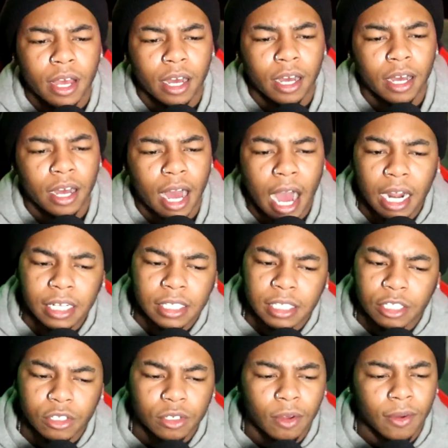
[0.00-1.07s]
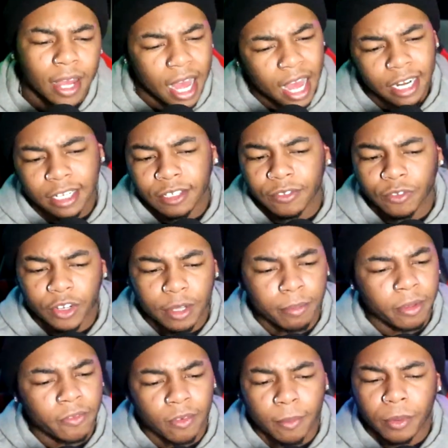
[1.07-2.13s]
Uh, honestly, you know, God doesn't free
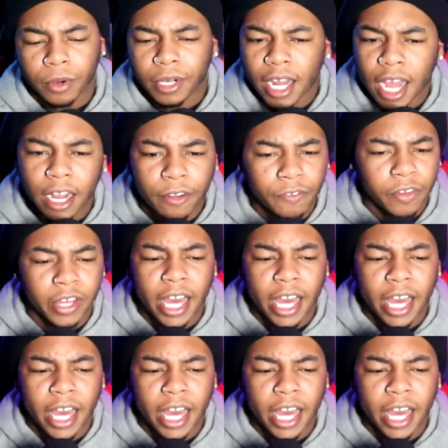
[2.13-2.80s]
me from pornography.